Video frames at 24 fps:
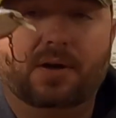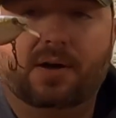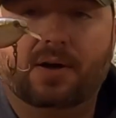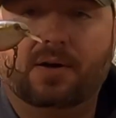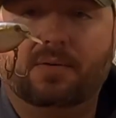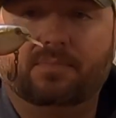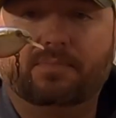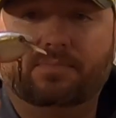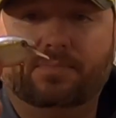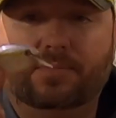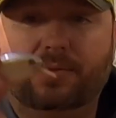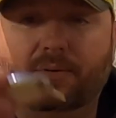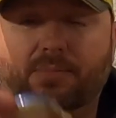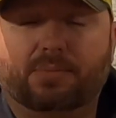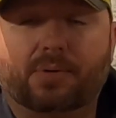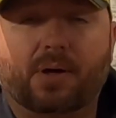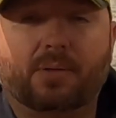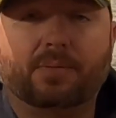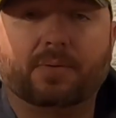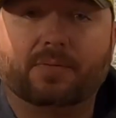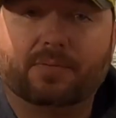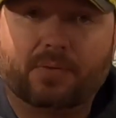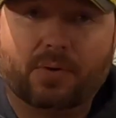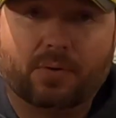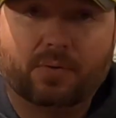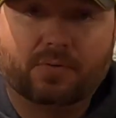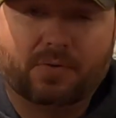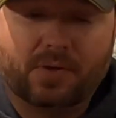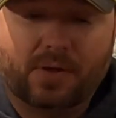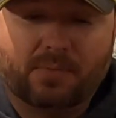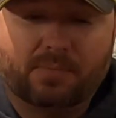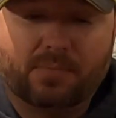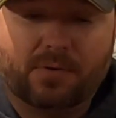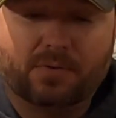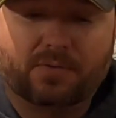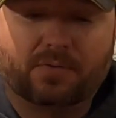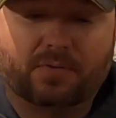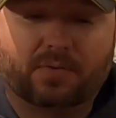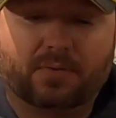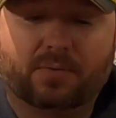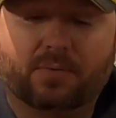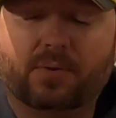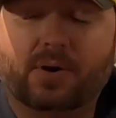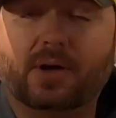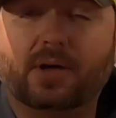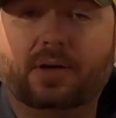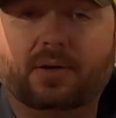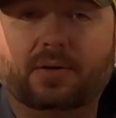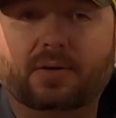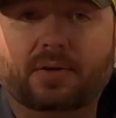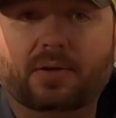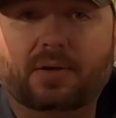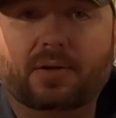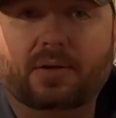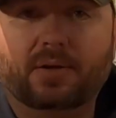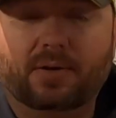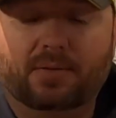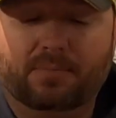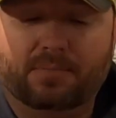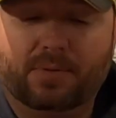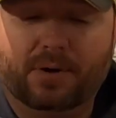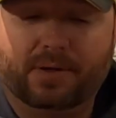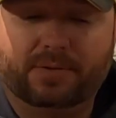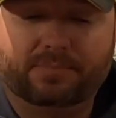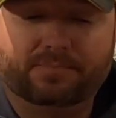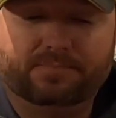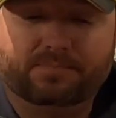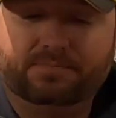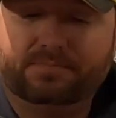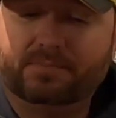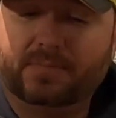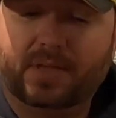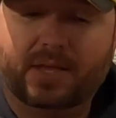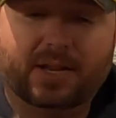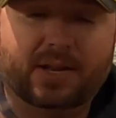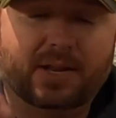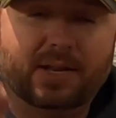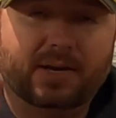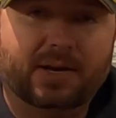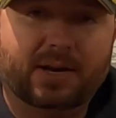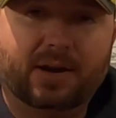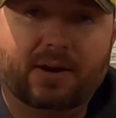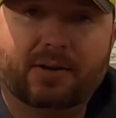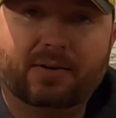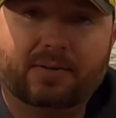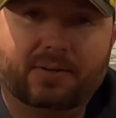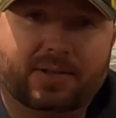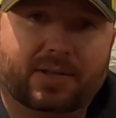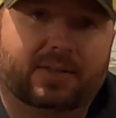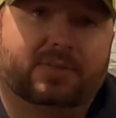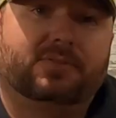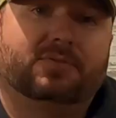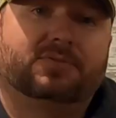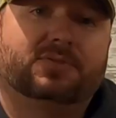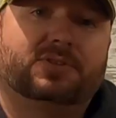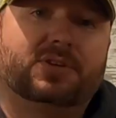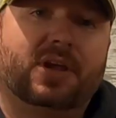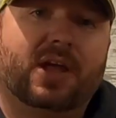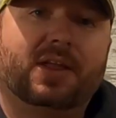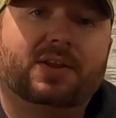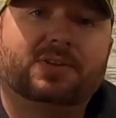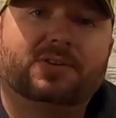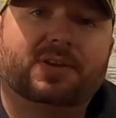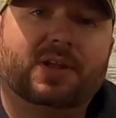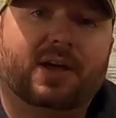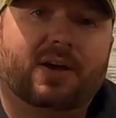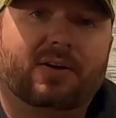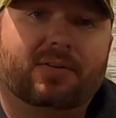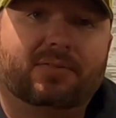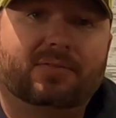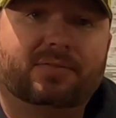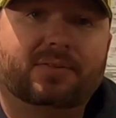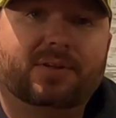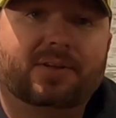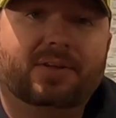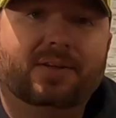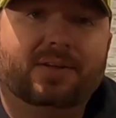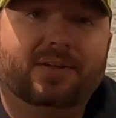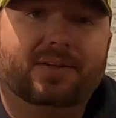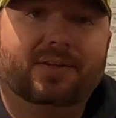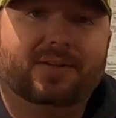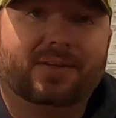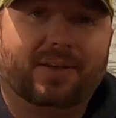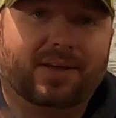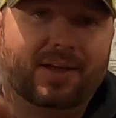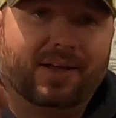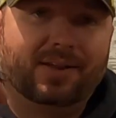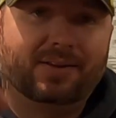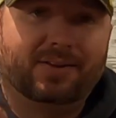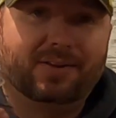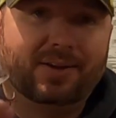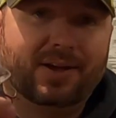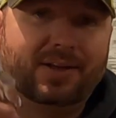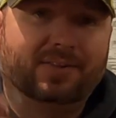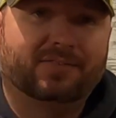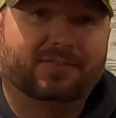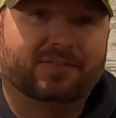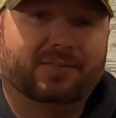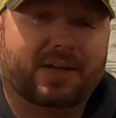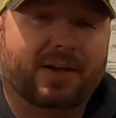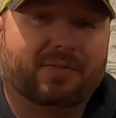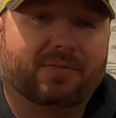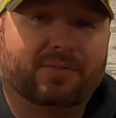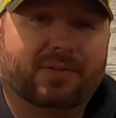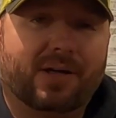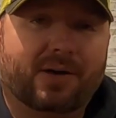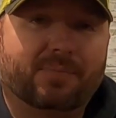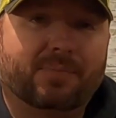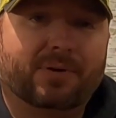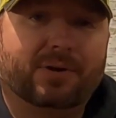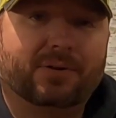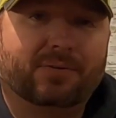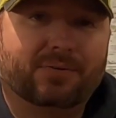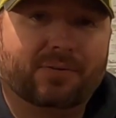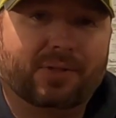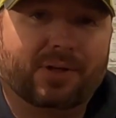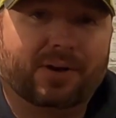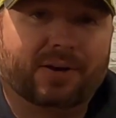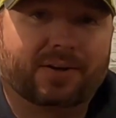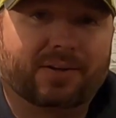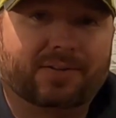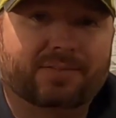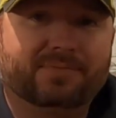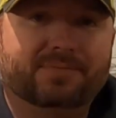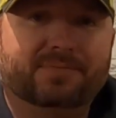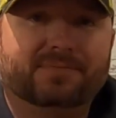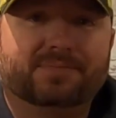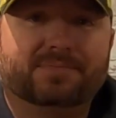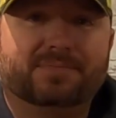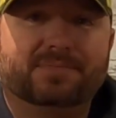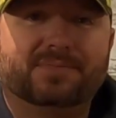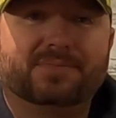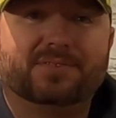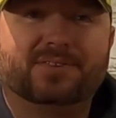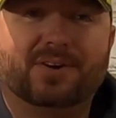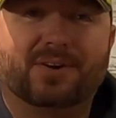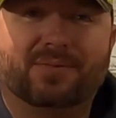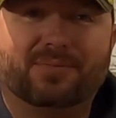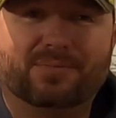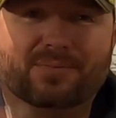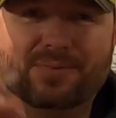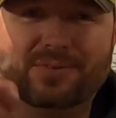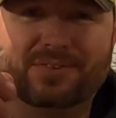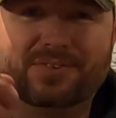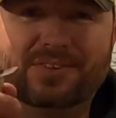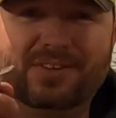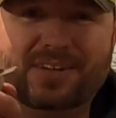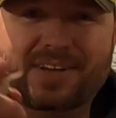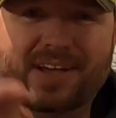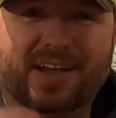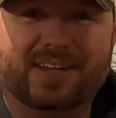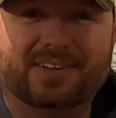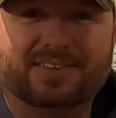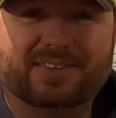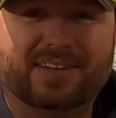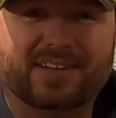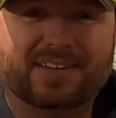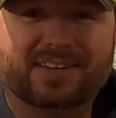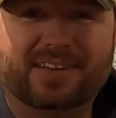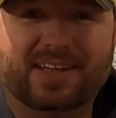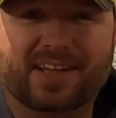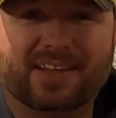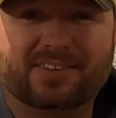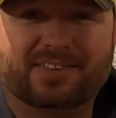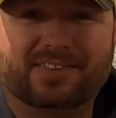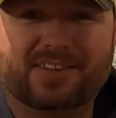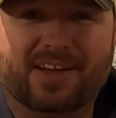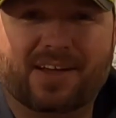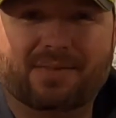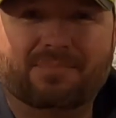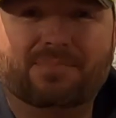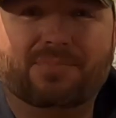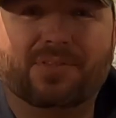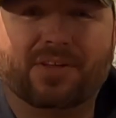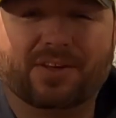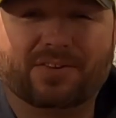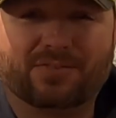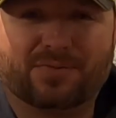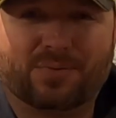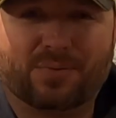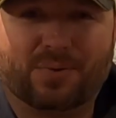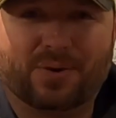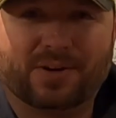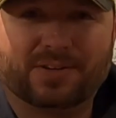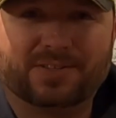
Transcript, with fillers: You're probably froze up most of the way. But get in there, get those changed out, and you guys will have a lot better luck. So we'll see you guys again next time. Thanks for